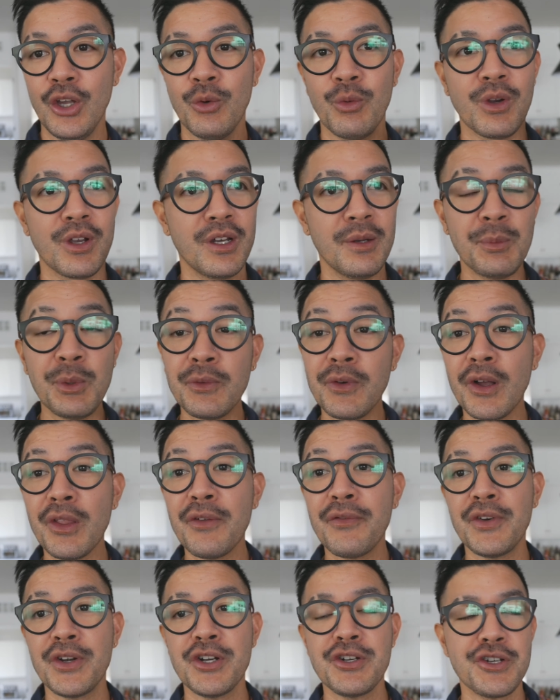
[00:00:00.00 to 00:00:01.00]
we're gonna move all
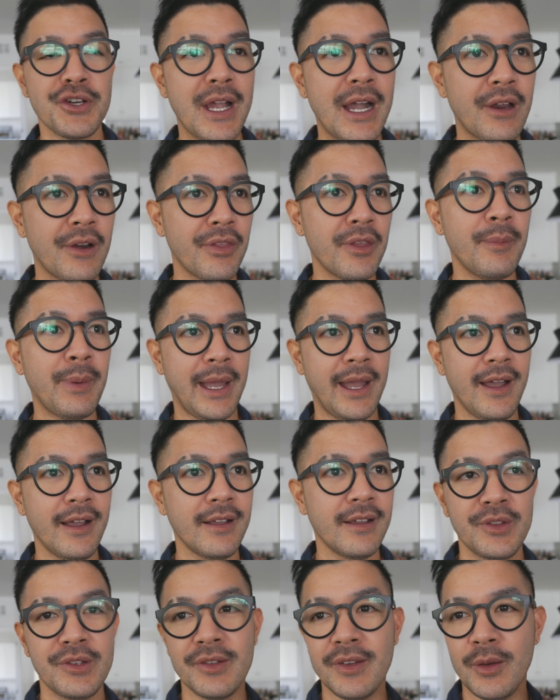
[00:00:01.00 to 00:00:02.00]
the furniture out of the
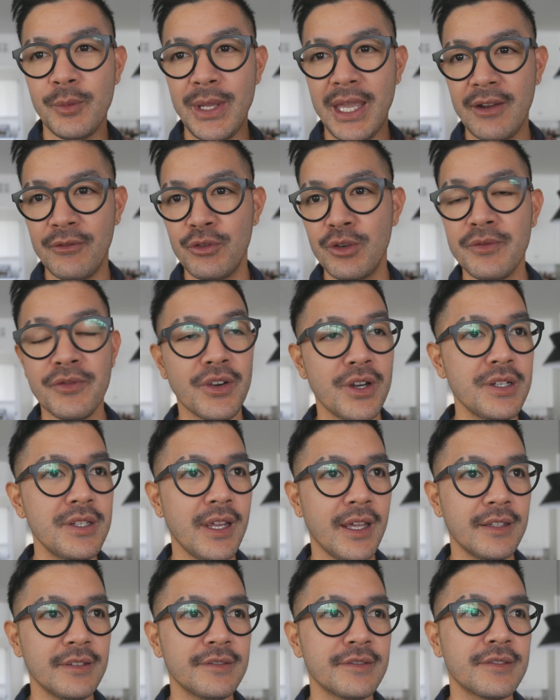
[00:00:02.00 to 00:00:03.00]
back so that we have room for our
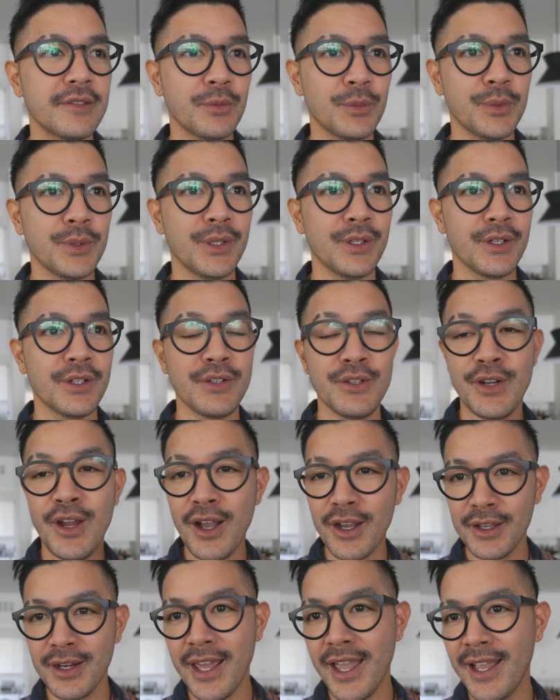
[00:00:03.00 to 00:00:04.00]
tents. We're
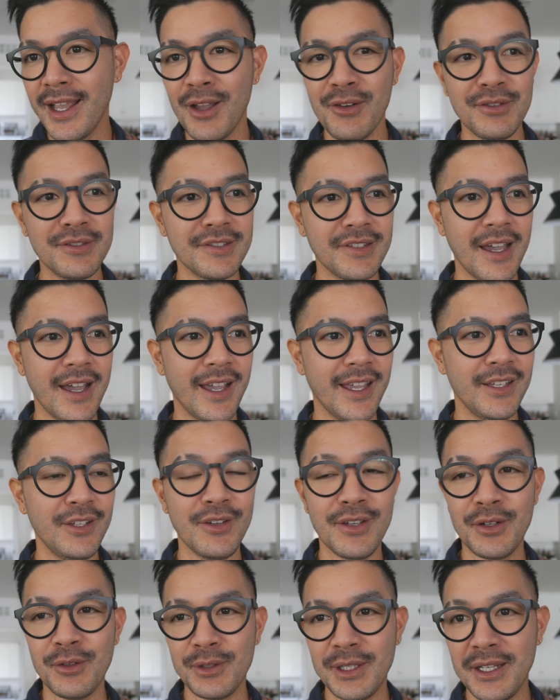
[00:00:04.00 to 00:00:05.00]
not gonna hang out inside. You
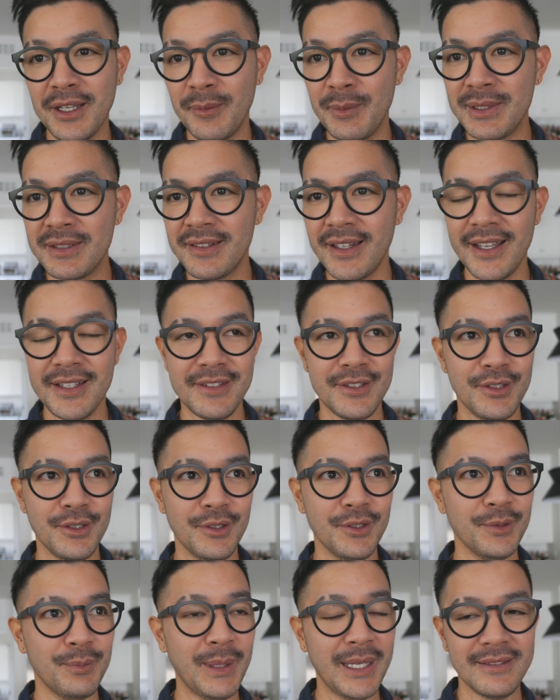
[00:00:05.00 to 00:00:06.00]
can only come inside
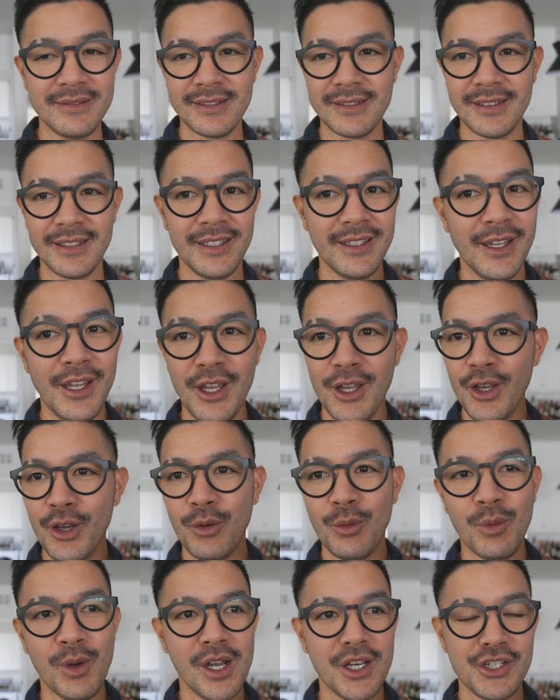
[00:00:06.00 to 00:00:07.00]
to basically
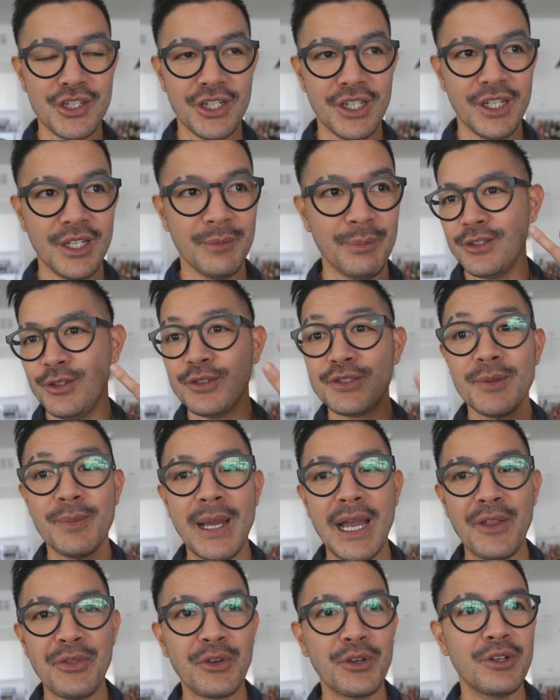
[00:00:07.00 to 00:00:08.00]
wash up, use the
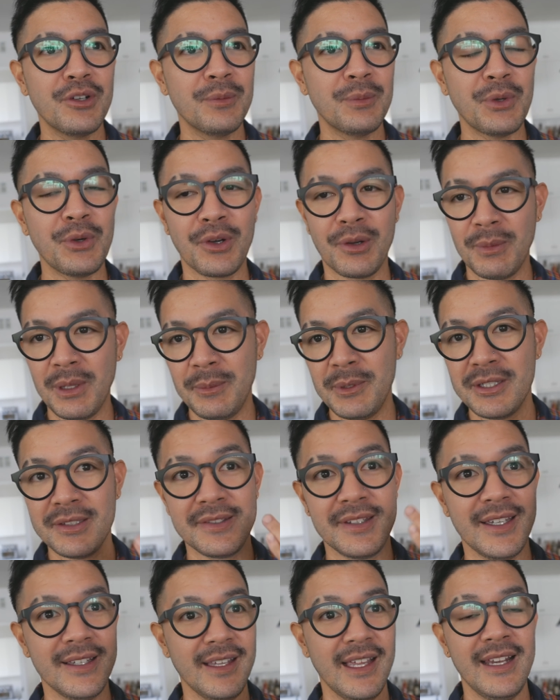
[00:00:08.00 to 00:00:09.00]
bathroom, or maybe
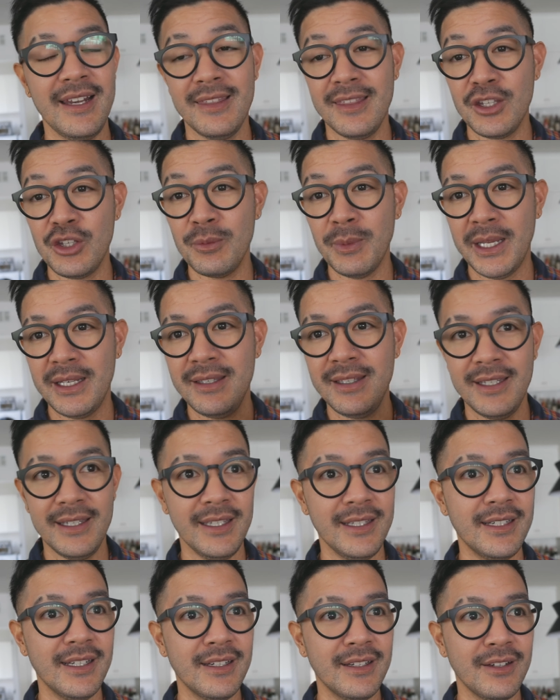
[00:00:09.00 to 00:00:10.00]
just get anything you might need